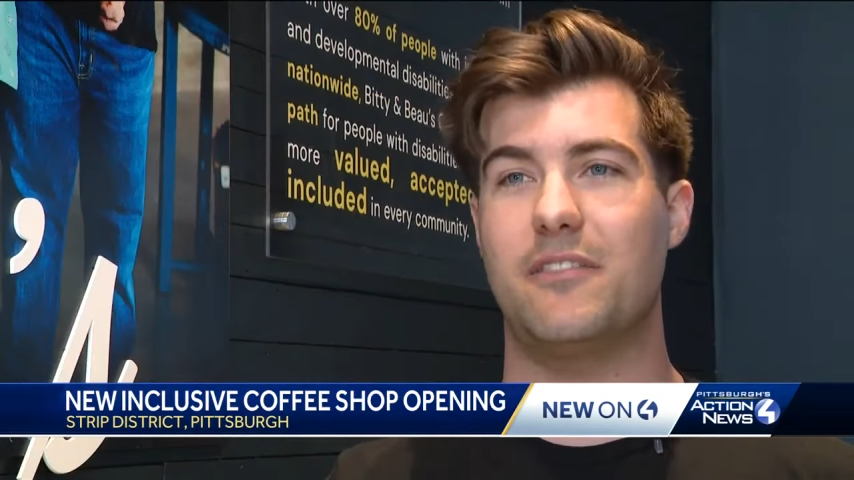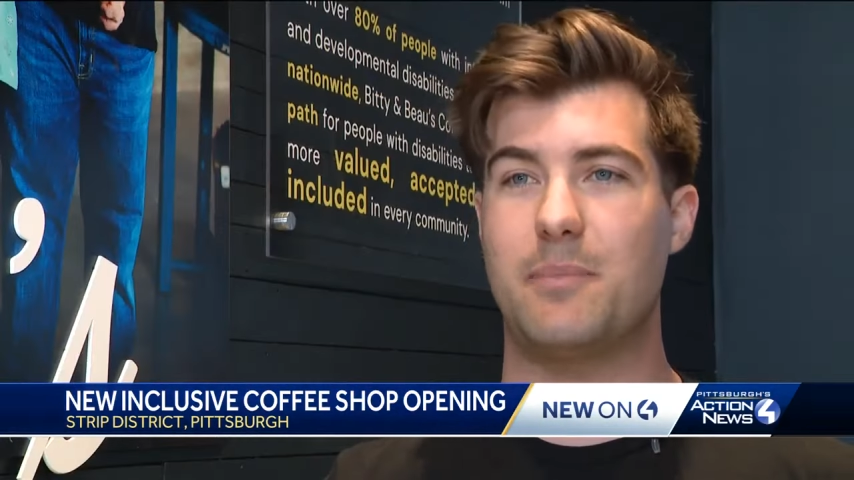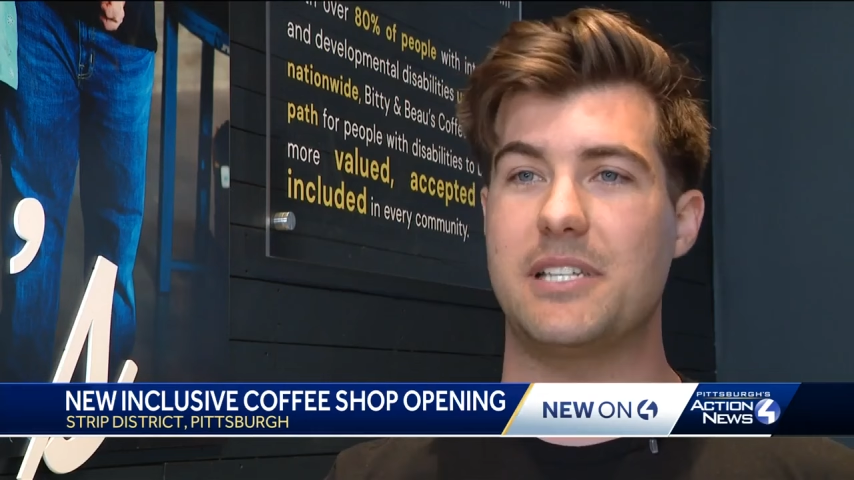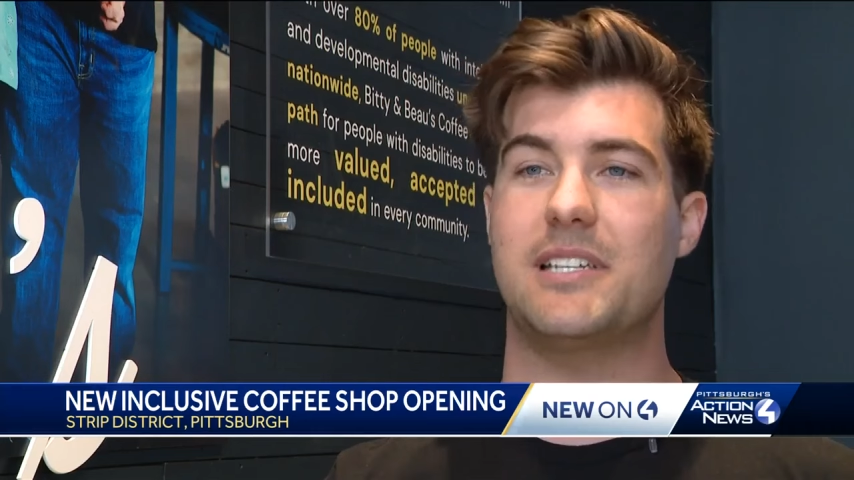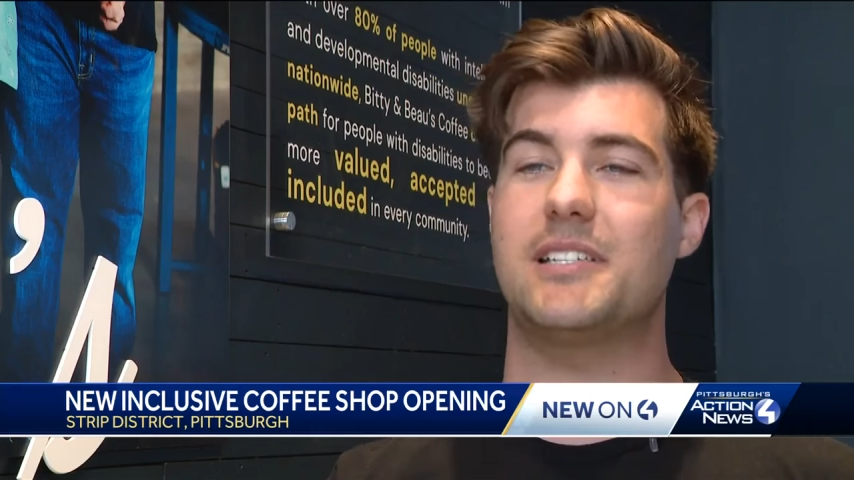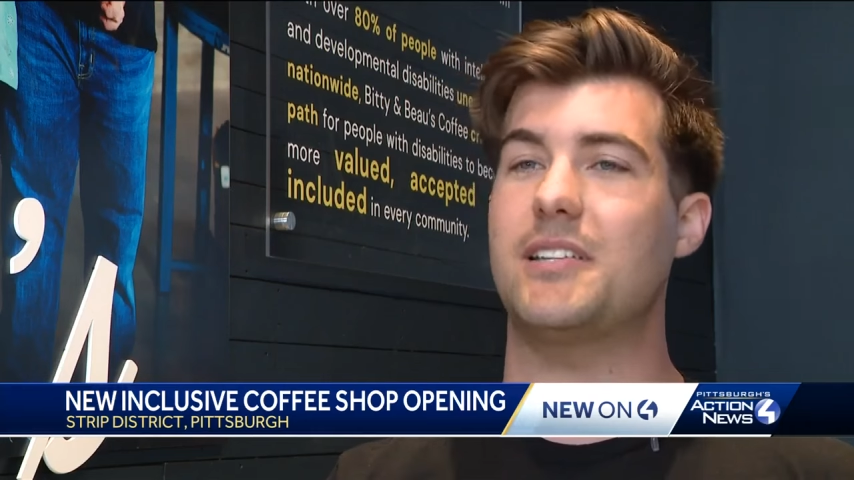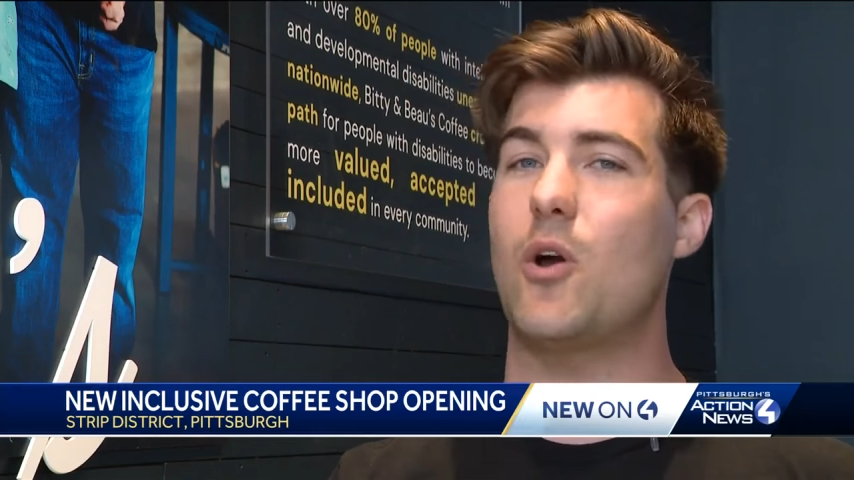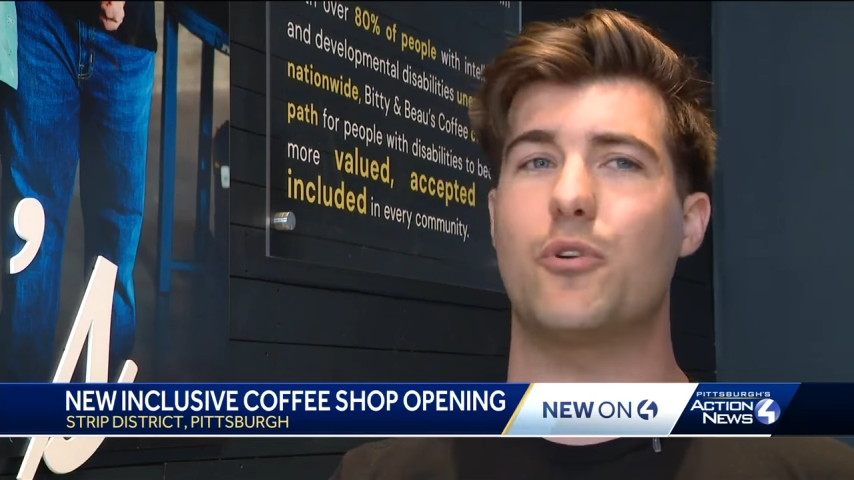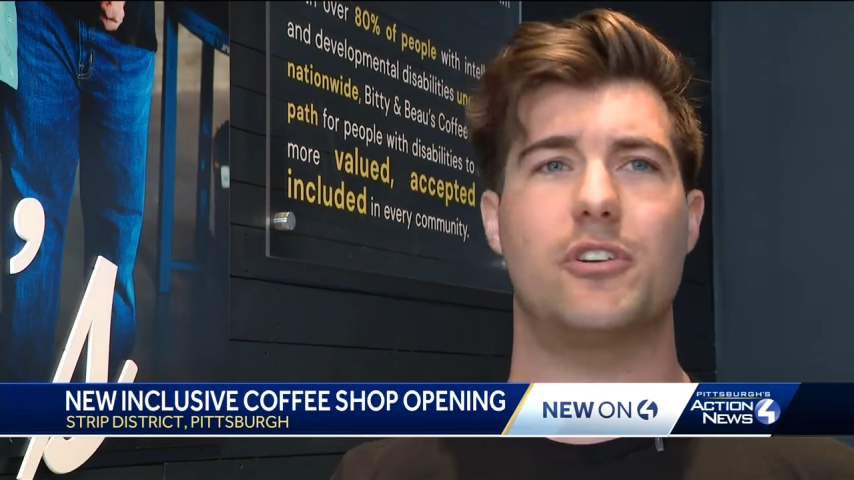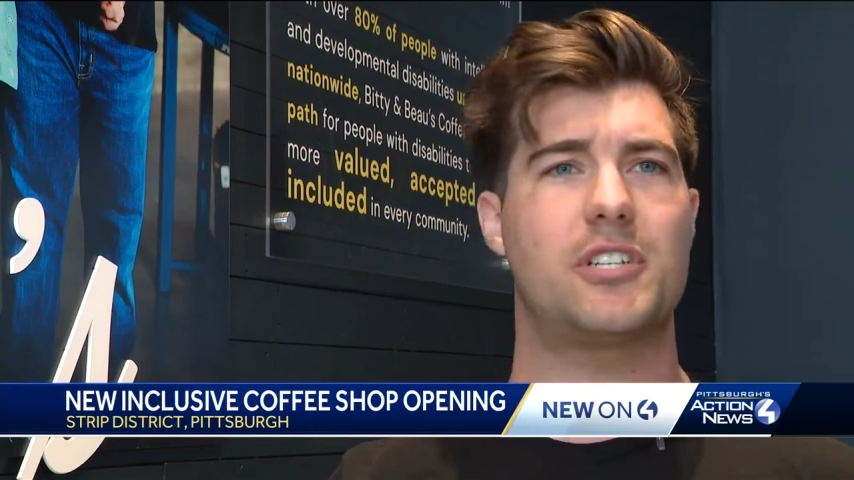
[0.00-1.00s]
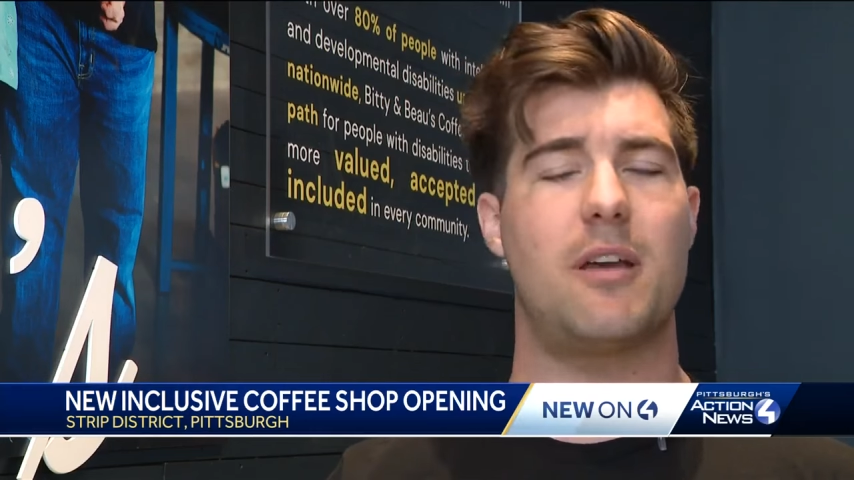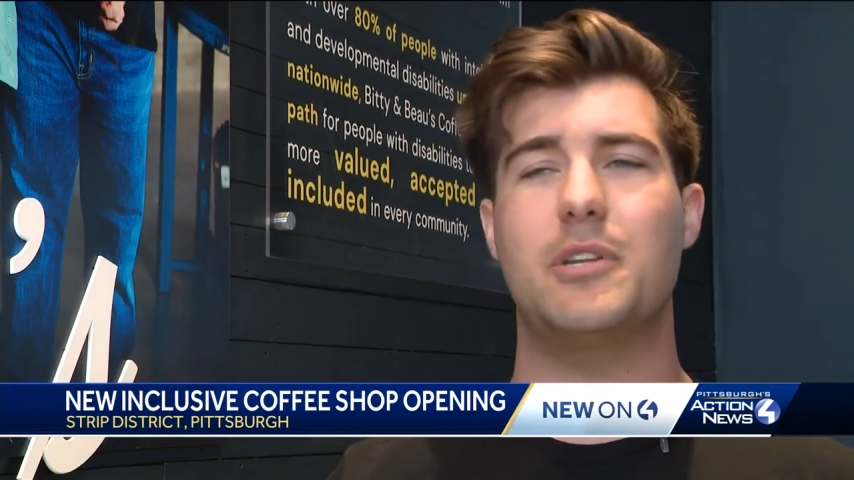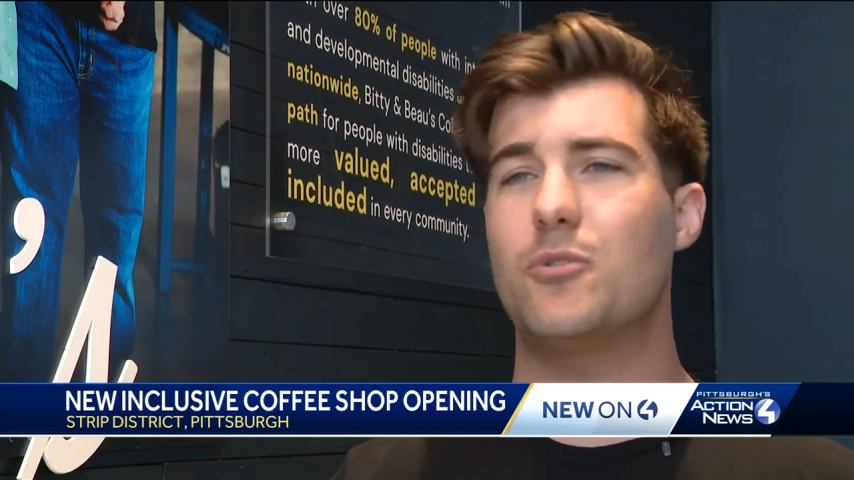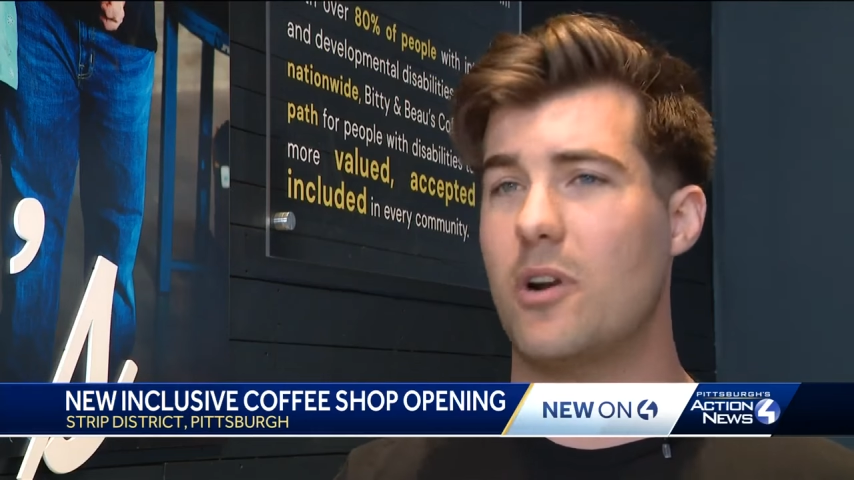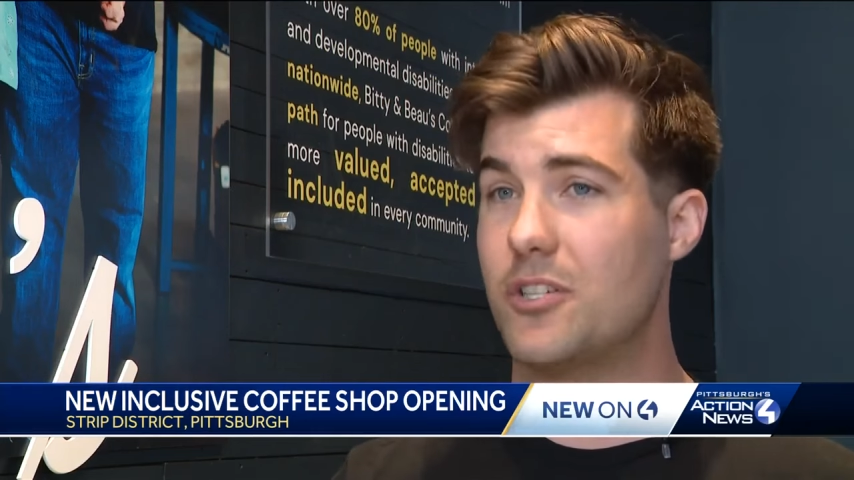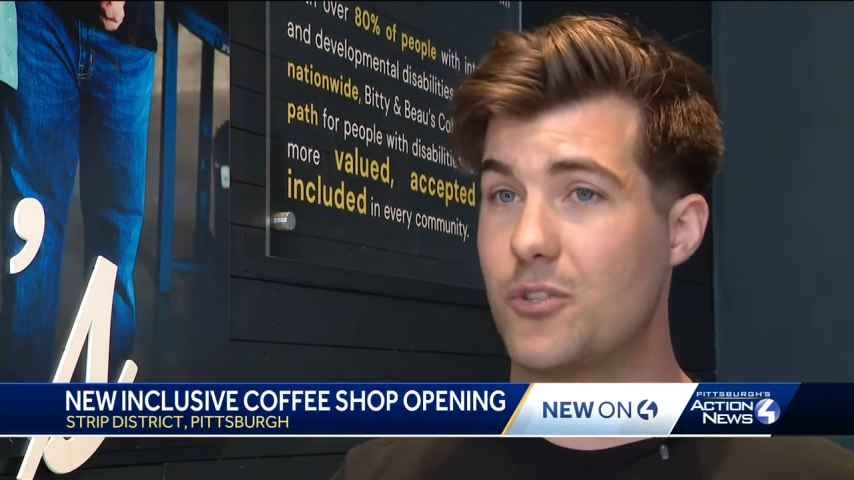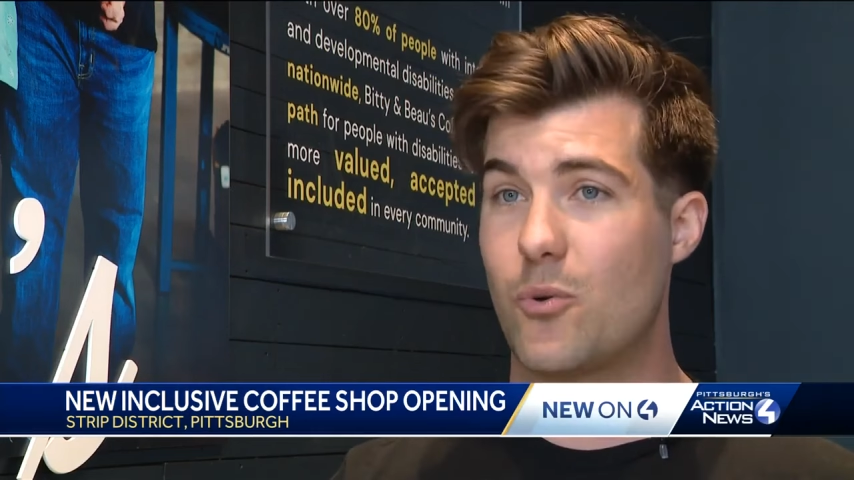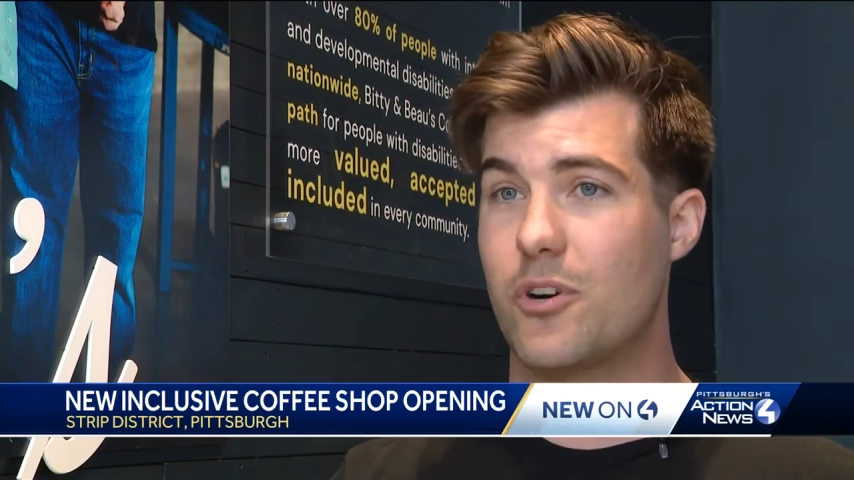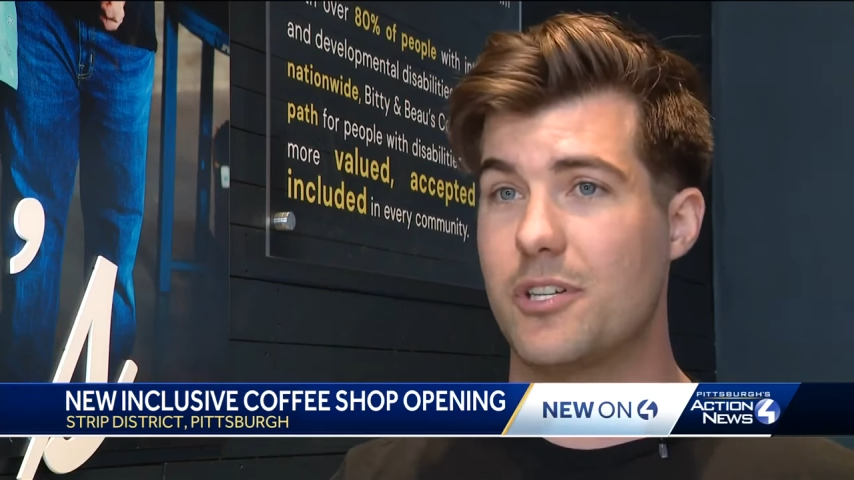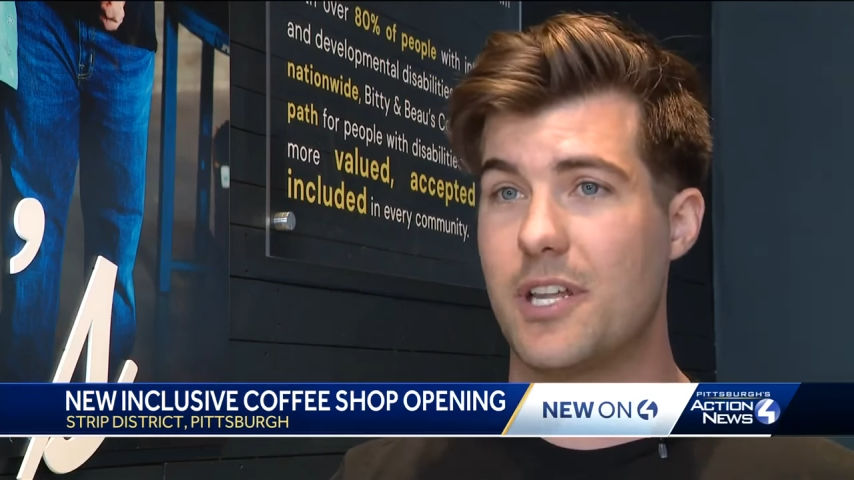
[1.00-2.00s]
if business owners come into our
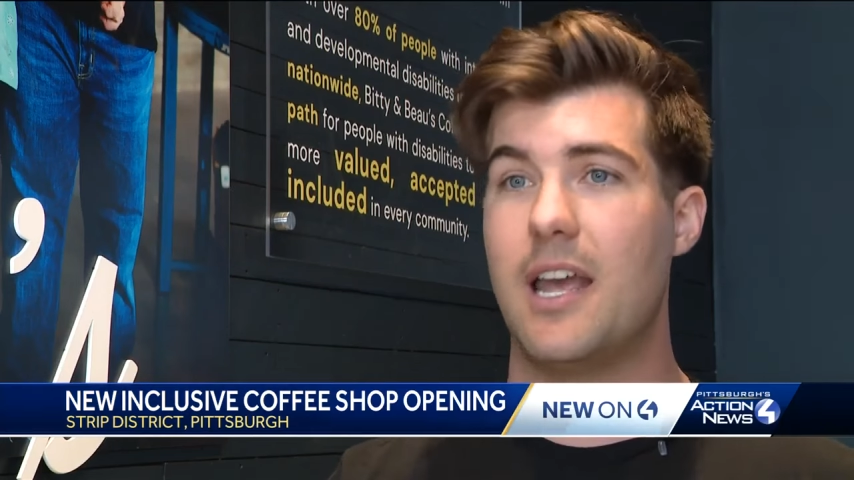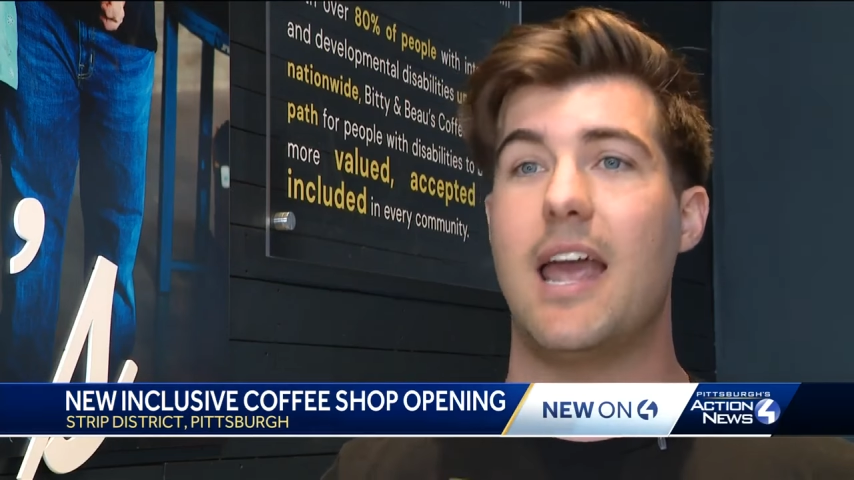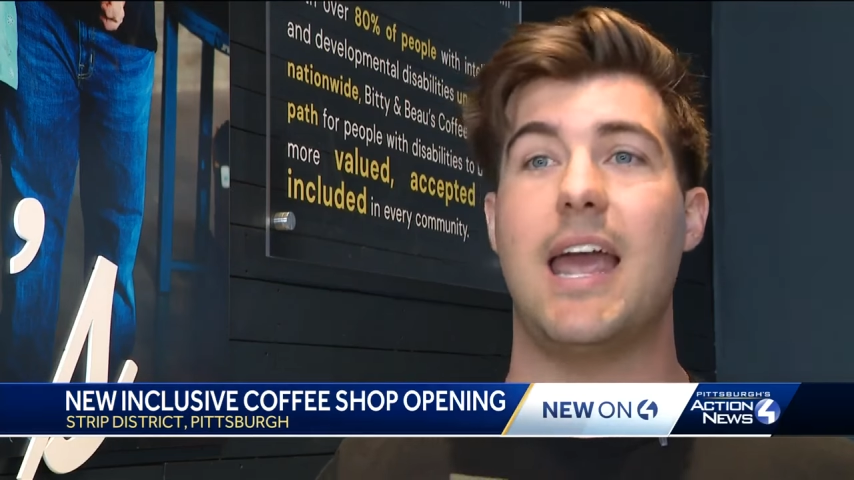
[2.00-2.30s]
stores